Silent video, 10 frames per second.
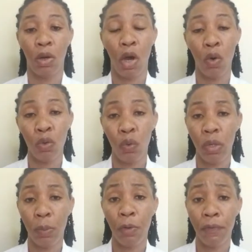How do
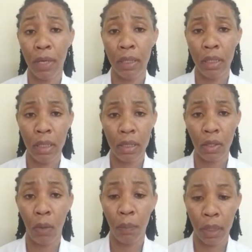we prevent these
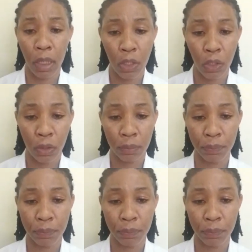complications?